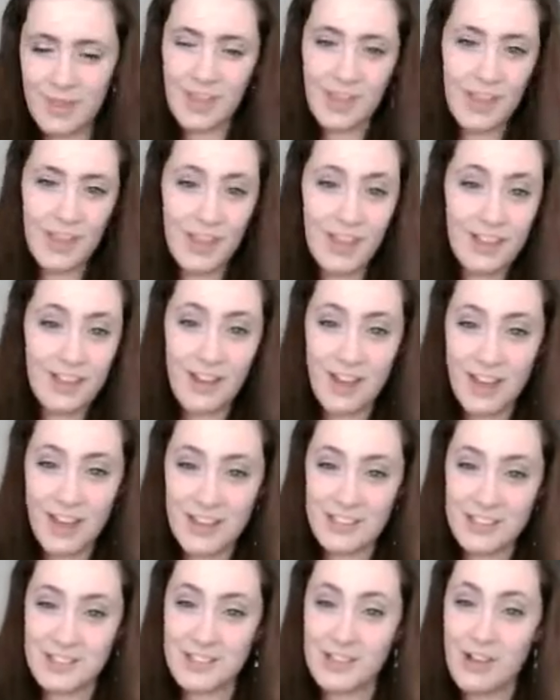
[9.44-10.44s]
Hey
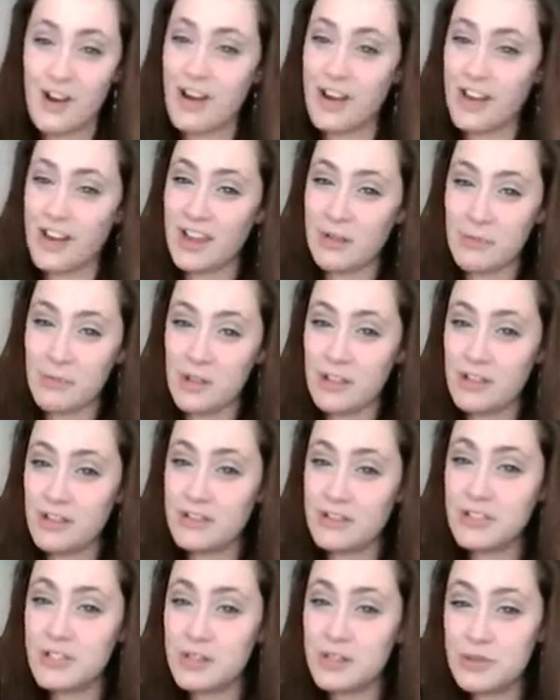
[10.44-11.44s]
guys, sorry I'm a little
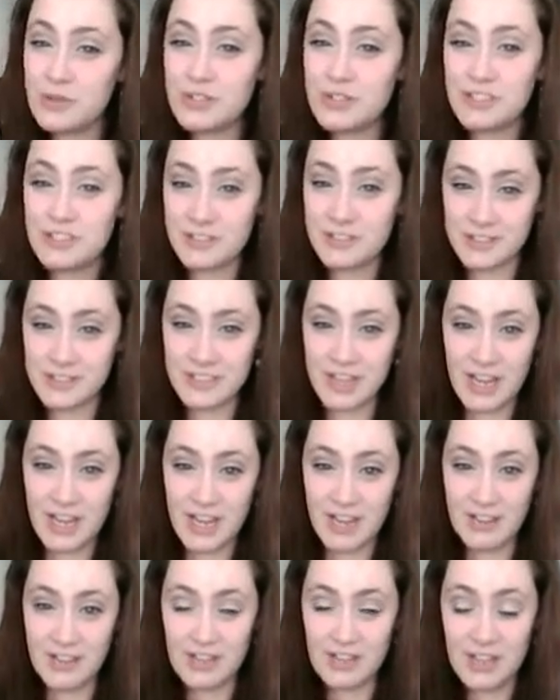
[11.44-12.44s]
delusional
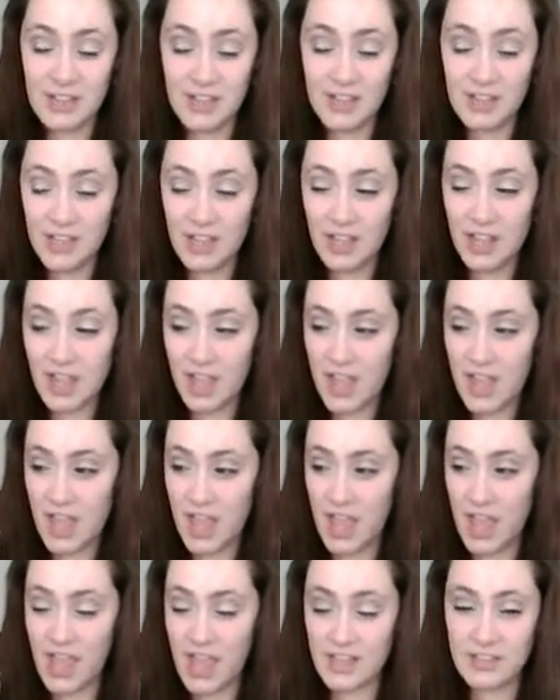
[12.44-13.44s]
today,
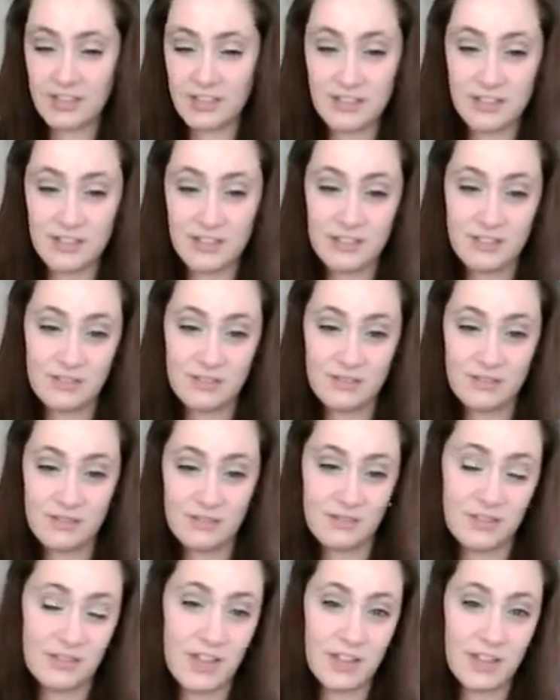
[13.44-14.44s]
and
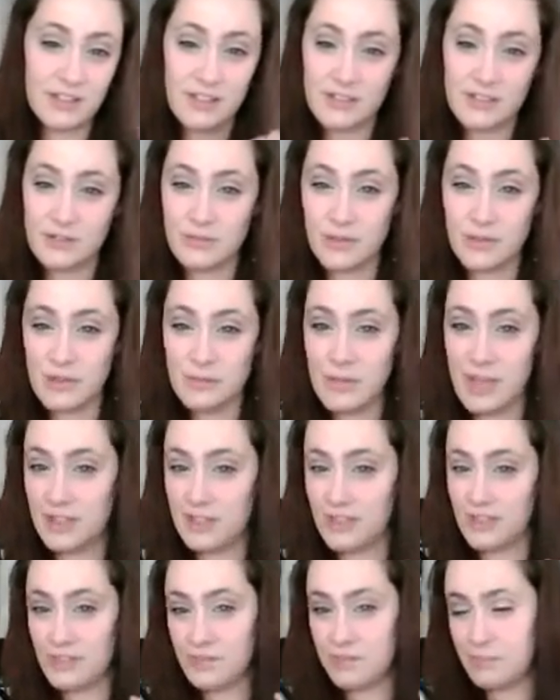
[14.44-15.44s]
that doesn't really make
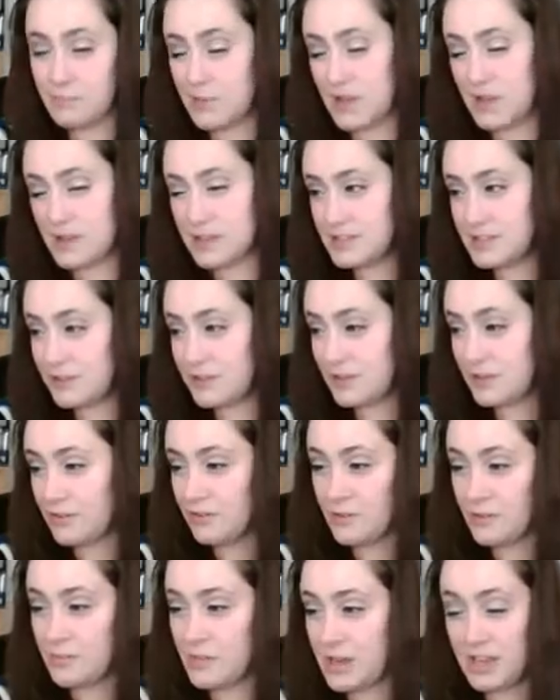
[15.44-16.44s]
it different
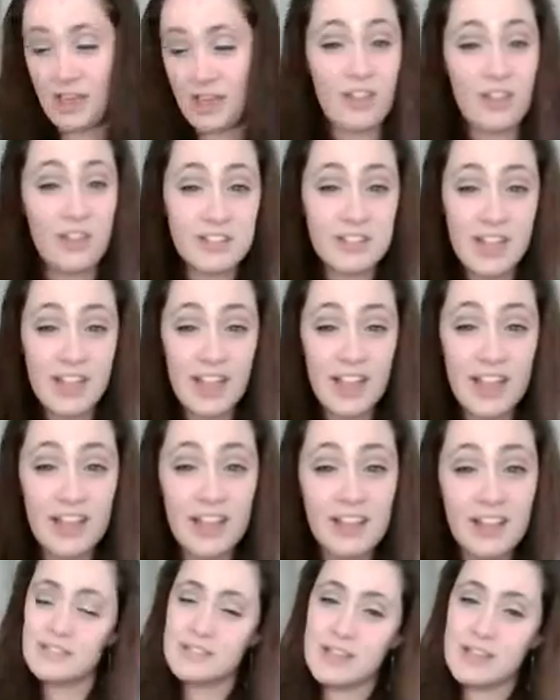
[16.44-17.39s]
from any other day.